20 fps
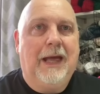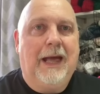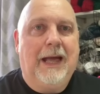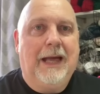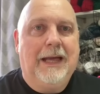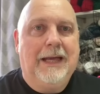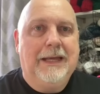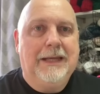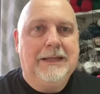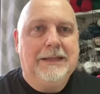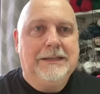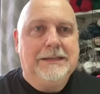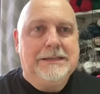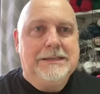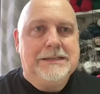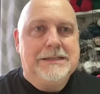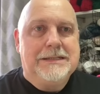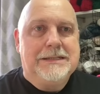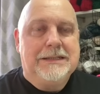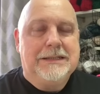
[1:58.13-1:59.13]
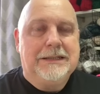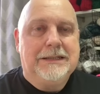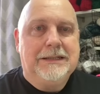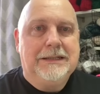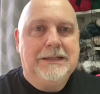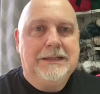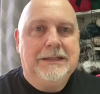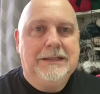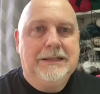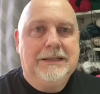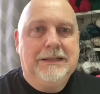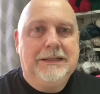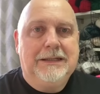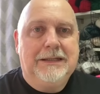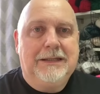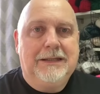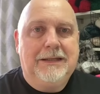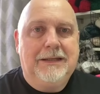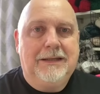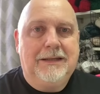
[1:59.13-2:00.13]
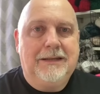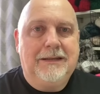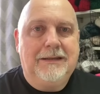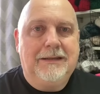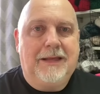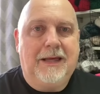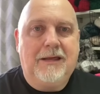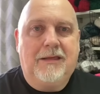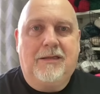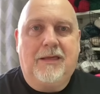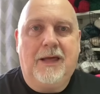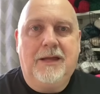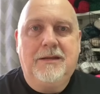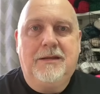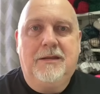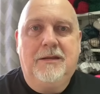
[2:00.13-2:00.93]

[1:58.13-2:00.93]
And they said